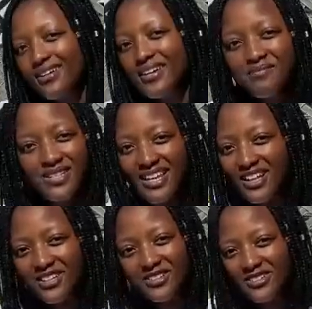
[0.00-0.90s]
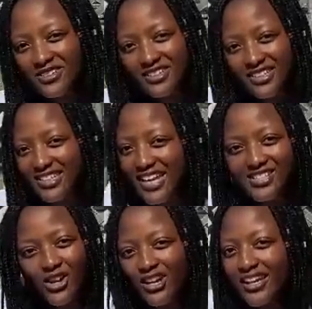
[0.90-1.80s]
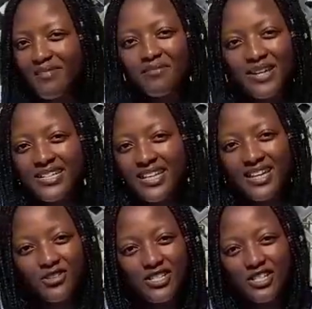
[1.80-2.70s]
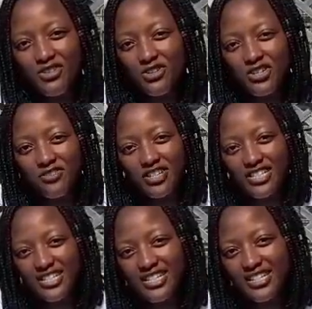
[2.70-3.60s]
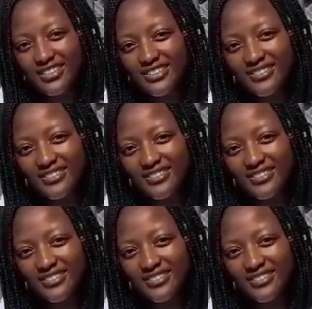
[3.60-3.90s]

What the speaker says: tell you, doesn't get better than Osiri University.